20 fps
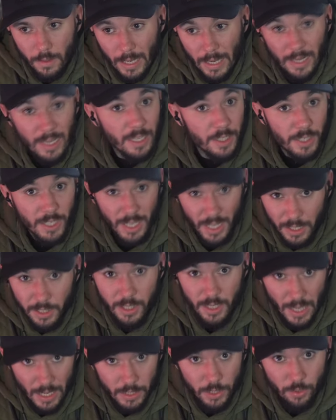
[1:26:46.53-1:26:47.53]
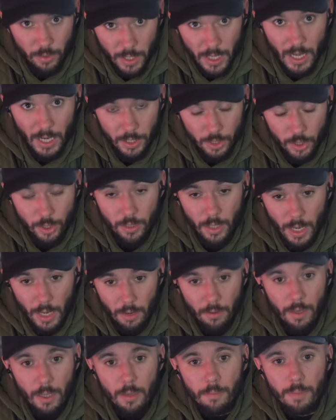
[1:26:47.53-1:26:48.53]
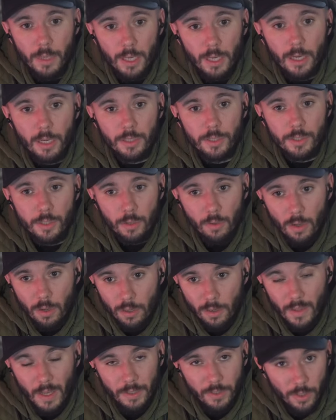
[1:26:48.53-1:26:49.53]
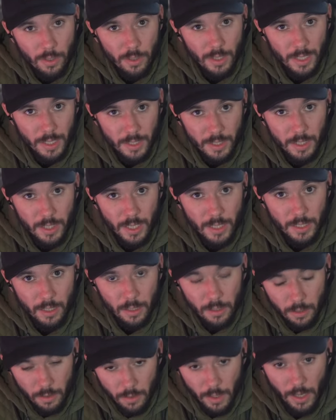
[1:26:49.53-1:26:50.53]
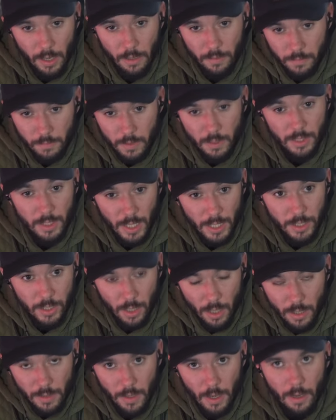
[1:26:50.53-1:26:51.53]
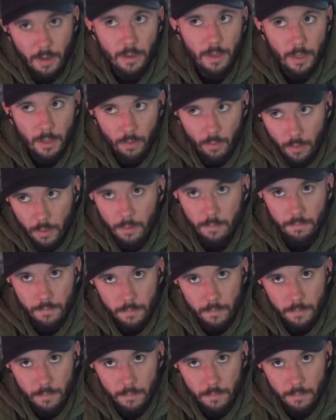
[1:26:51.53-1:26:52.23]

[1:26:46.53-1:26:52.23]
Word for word: they need to get to that triage area because the longer that tourniquet stays under there, stays on there, and in an